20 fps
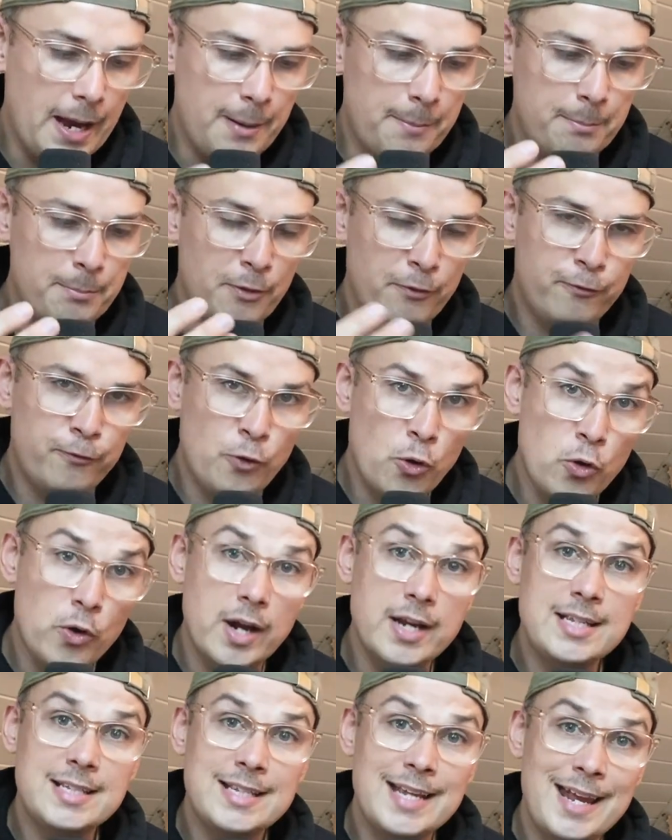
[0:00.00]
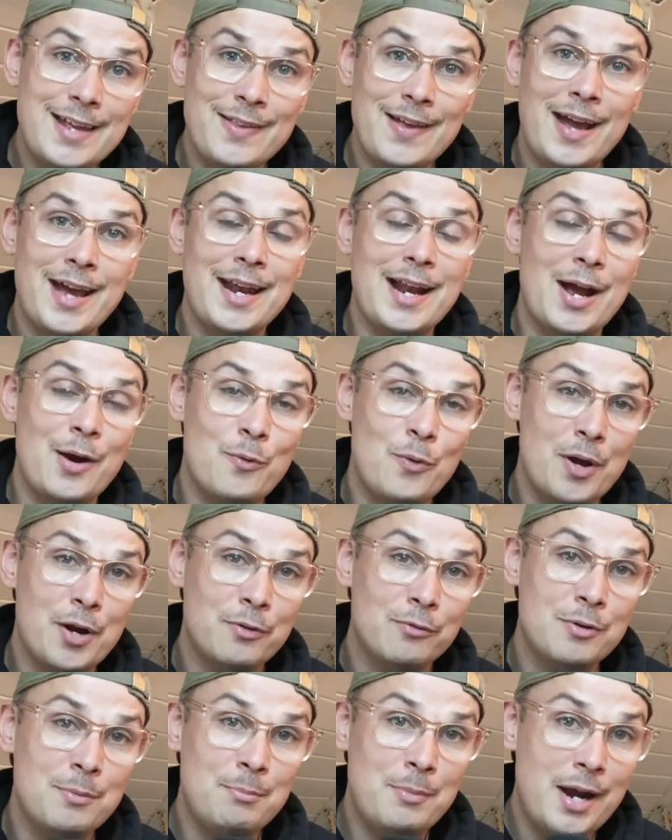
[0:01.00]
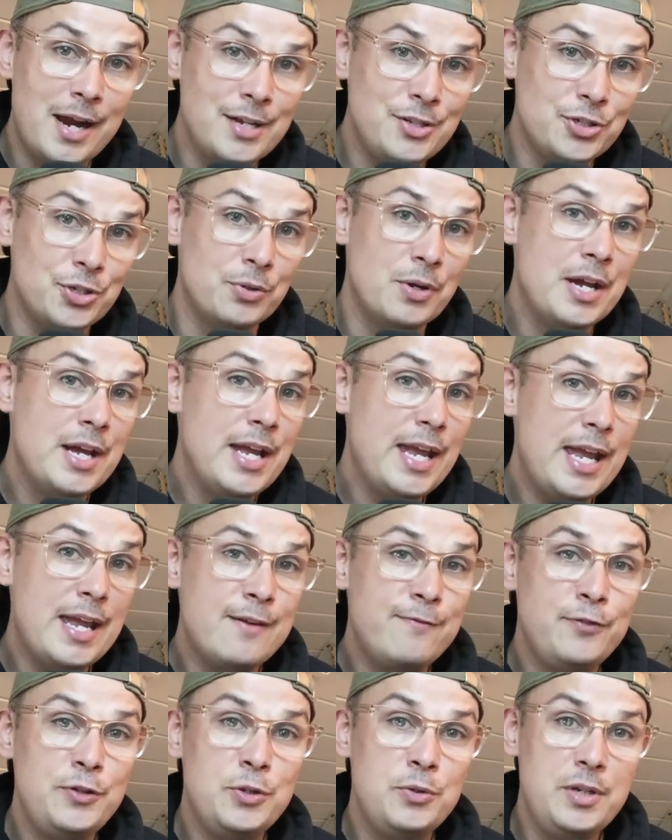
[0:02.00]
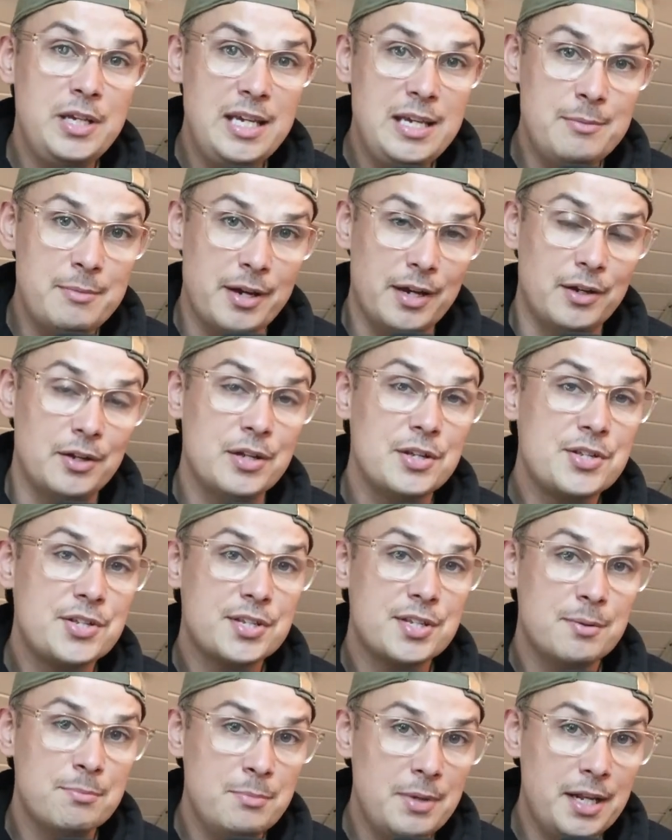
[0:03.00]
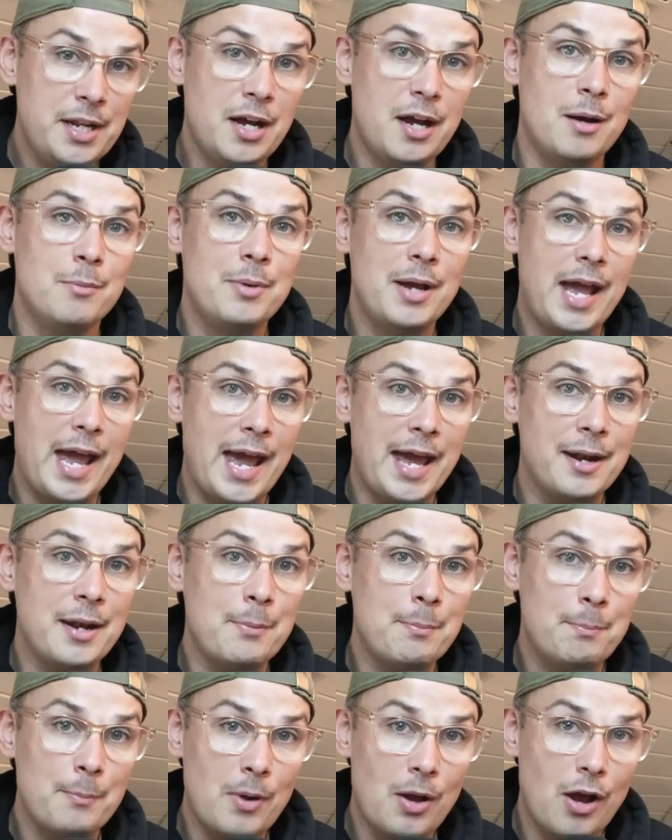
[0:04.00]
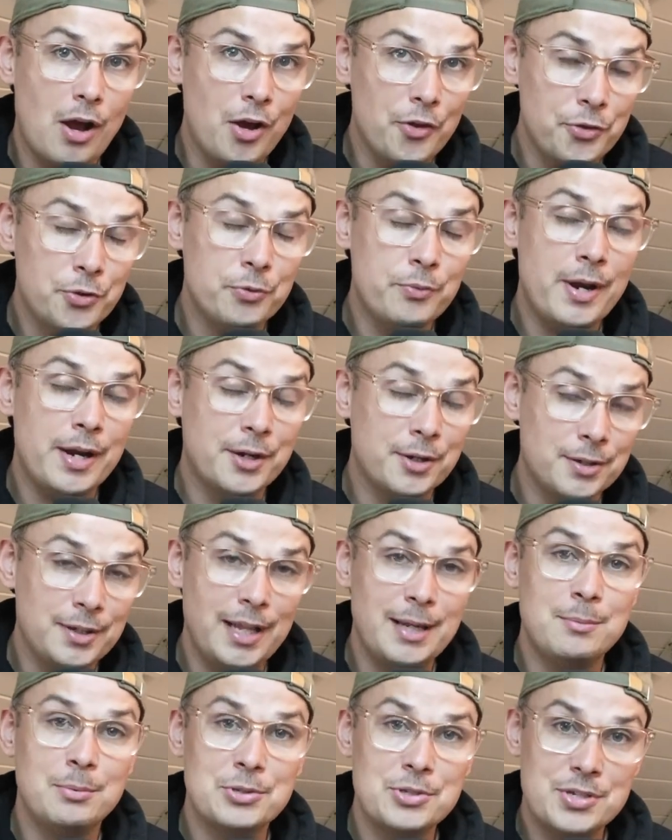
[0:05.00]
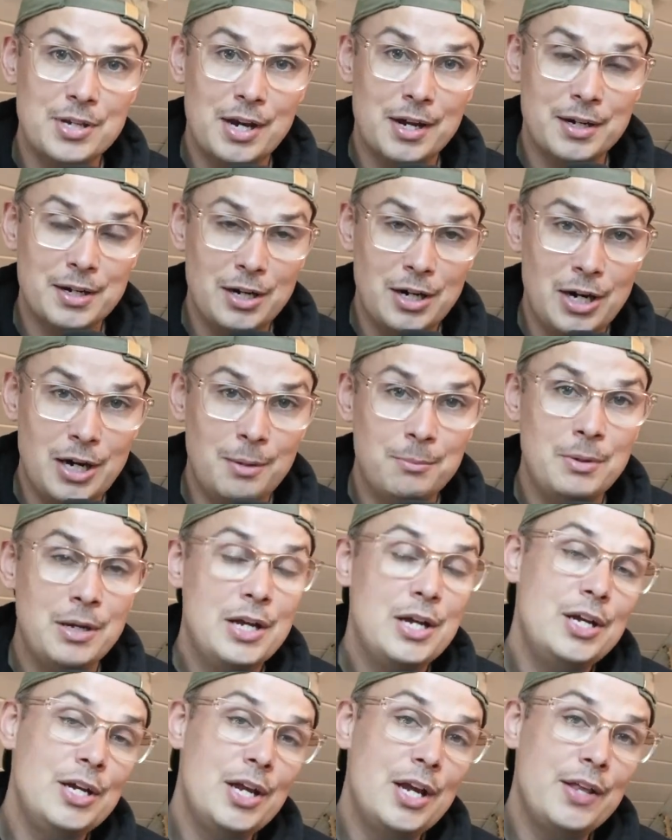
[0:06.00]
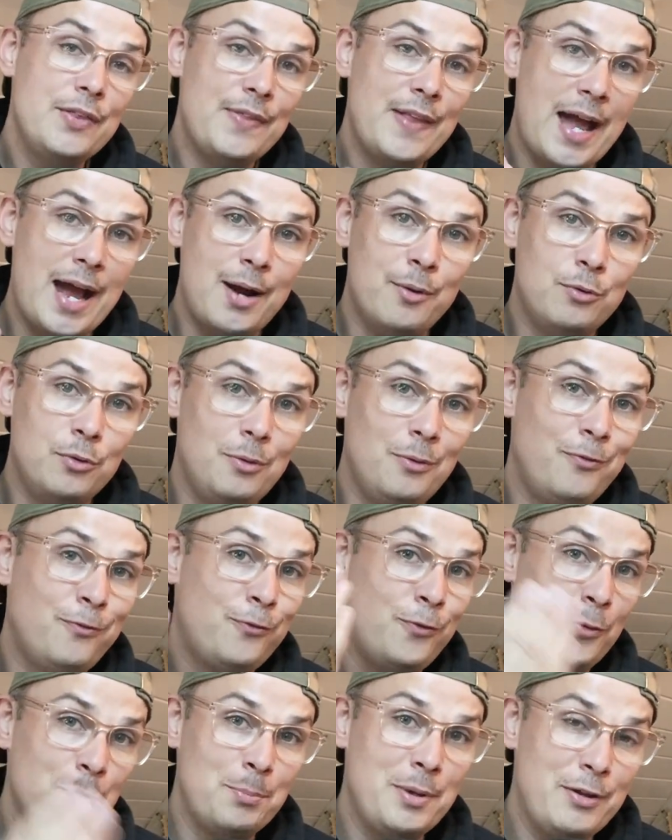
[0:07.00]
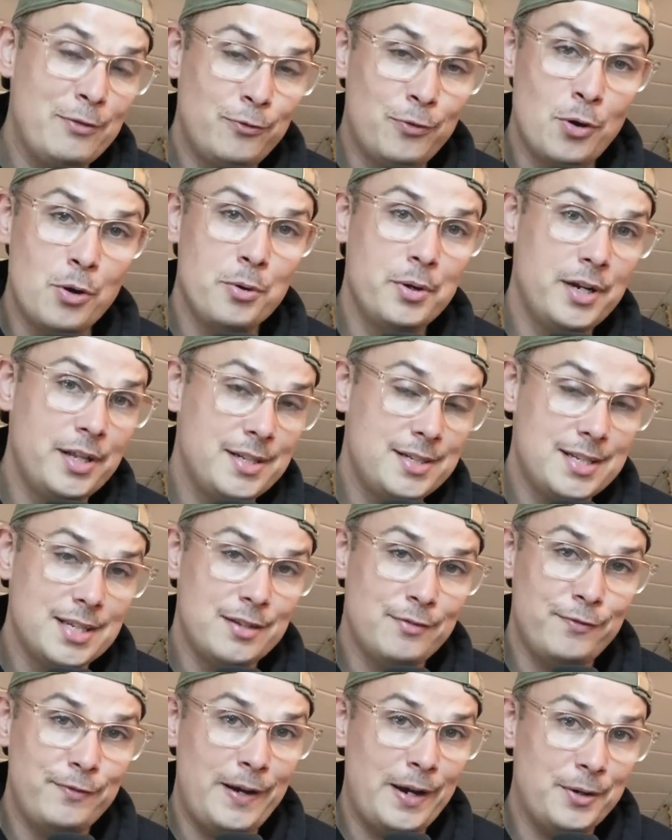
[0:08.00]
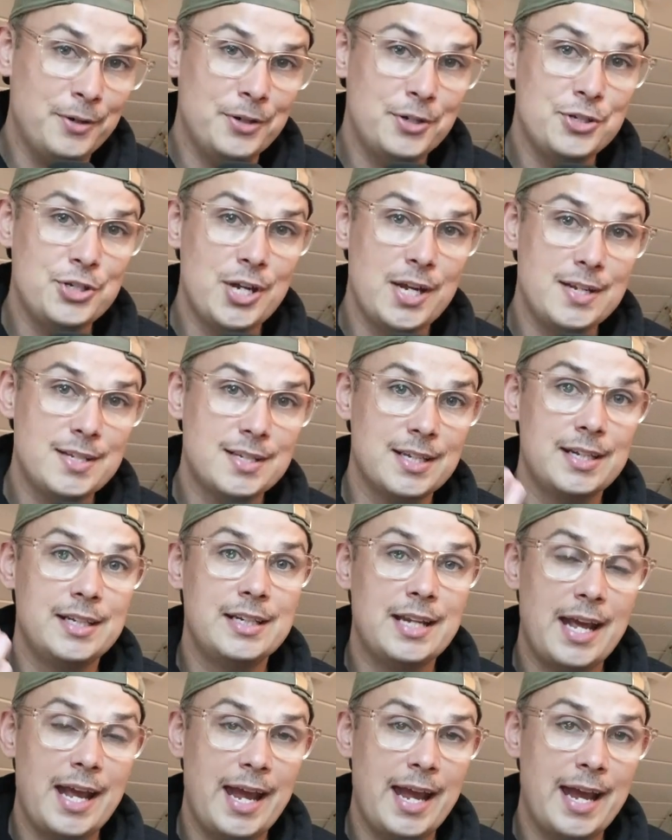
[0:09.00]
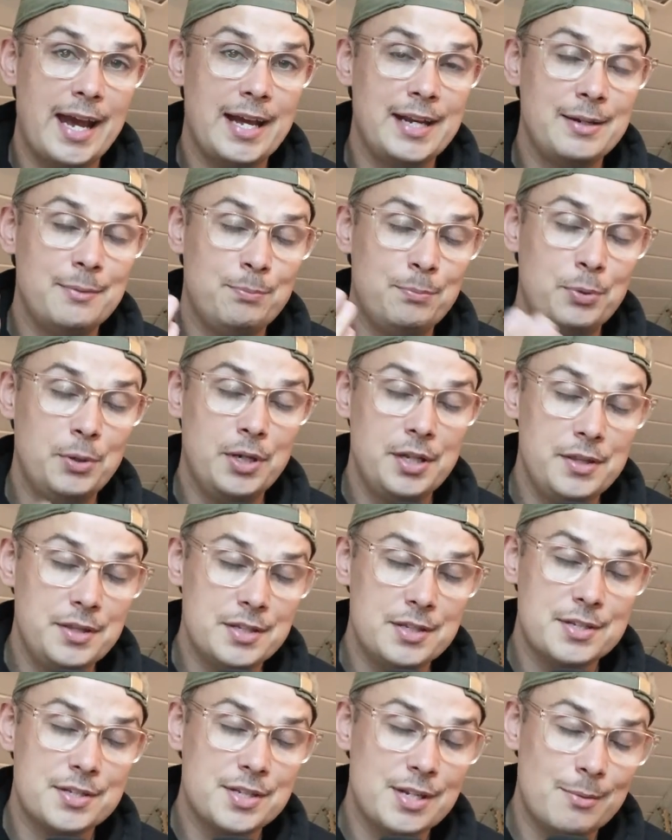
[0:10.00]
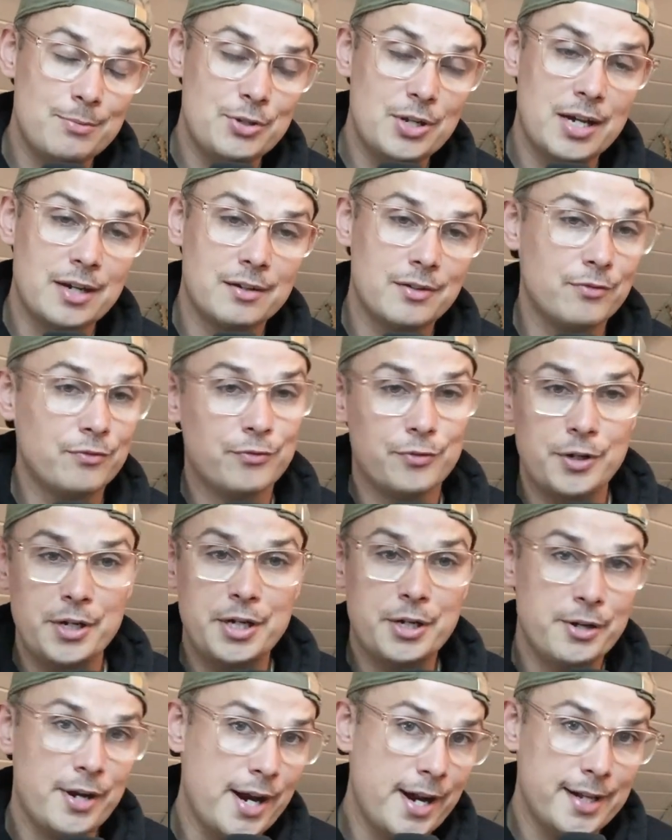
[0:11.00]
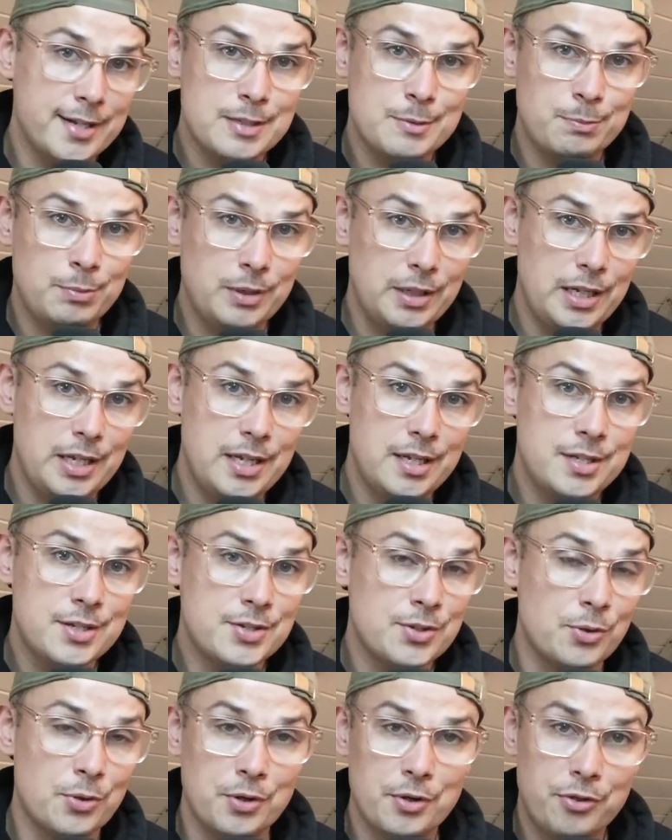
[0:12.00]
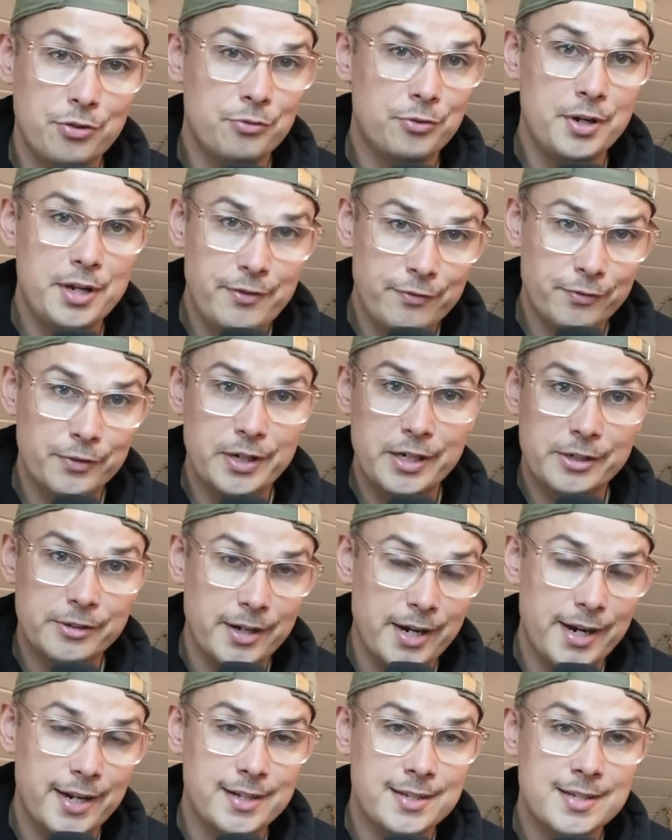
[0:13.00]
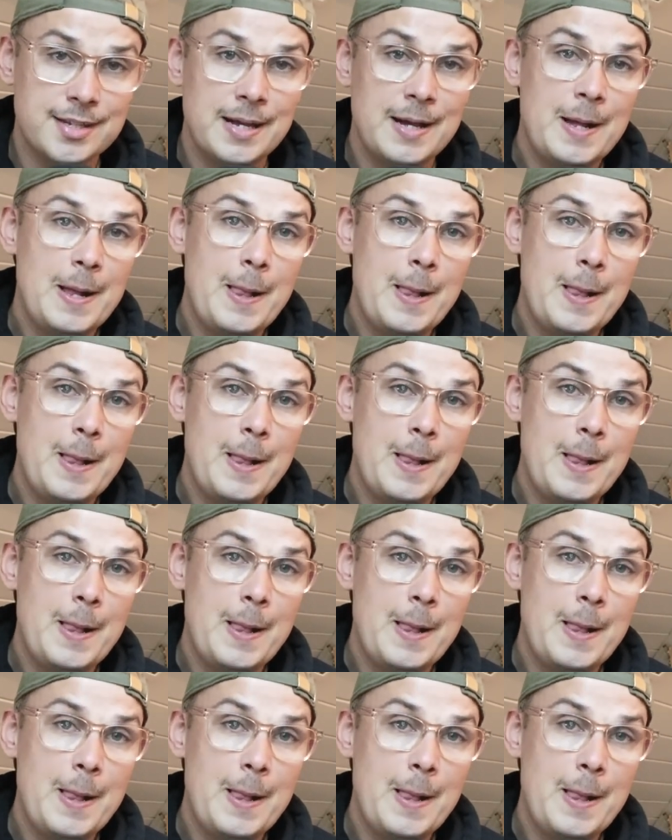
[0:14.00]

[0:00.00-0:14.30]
Before I say that, I want to remind you, if you email submithub@otherrecordlabels.com, that will be forwarded to the founder, Jason, and put in the subject, free credits, please, or 3 free credits.